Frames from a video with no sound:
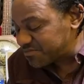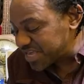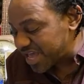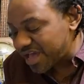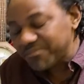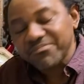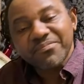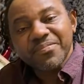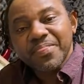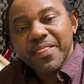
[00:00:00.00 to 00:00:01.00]
me um,
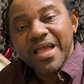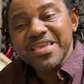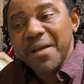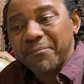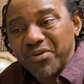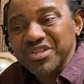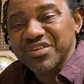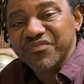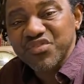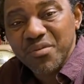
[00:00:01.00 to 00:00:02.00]
and your
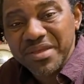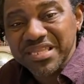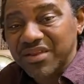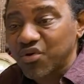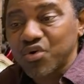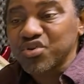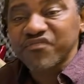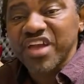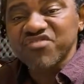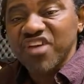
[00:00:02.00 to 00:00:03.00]
police if you know better, or oh, if
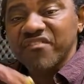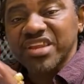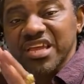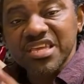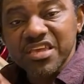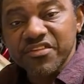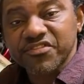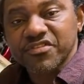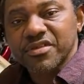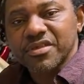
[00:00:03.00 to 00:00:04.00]
you're driving a
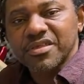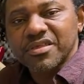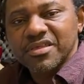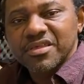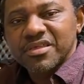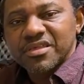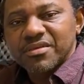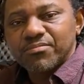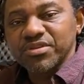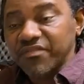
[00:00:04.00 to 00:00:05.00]
gears.
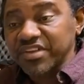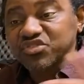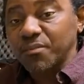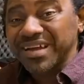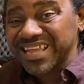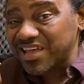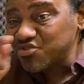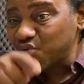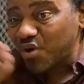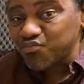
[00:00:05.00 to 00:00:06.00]
But if somebody and
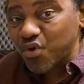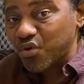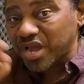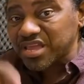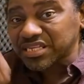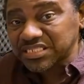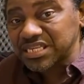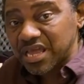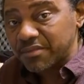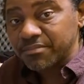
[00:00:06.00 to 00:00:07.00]
you are work and you see
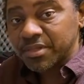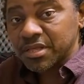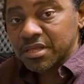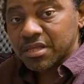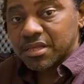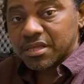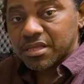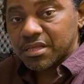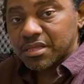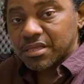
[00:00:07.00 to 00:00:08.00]
them,
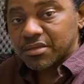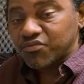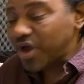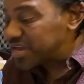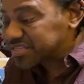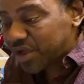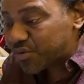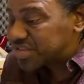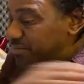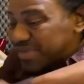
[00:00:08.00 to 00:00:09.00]
right
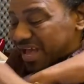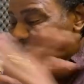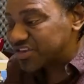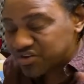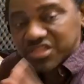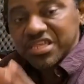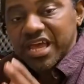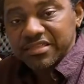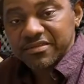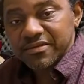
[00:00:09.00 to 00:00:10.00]
away, them can't give you no
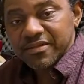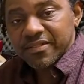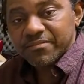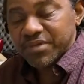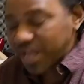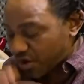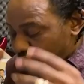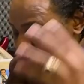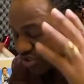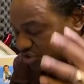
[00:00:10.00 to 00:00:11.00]
chat. Because
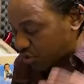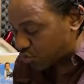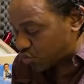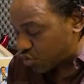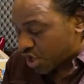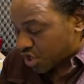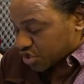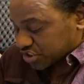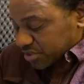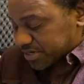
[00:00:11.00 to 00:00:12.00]
oh she so oh
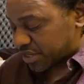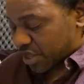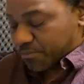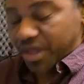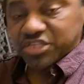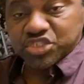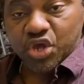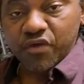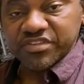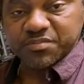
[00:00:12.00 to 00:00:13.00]
you see me, me a
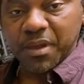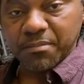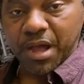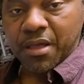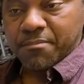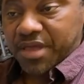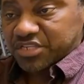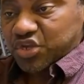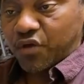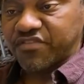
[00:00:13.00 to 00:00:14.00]
service member, me a
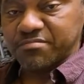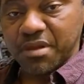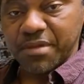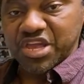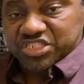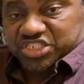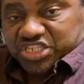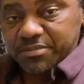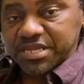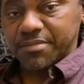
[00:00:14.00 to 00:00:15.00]
serving member, you
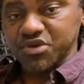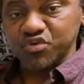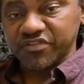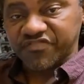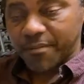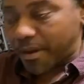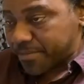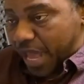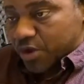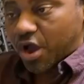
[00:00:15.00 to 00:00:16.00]
see me in a uniform man,
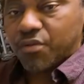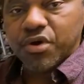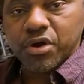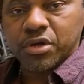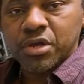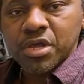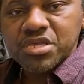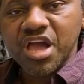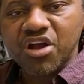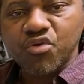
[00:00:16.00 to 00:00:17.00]
me I go work.
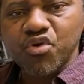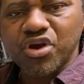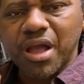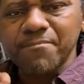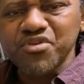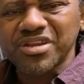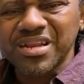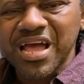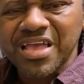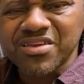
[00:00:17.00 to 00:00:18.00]
You go work and break the
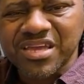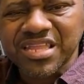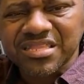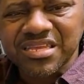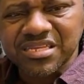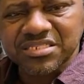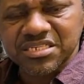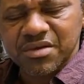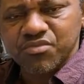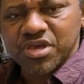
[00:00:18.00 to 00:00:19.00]
law, you get a ticket
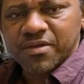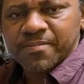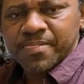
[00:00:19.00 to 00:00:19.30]
same way.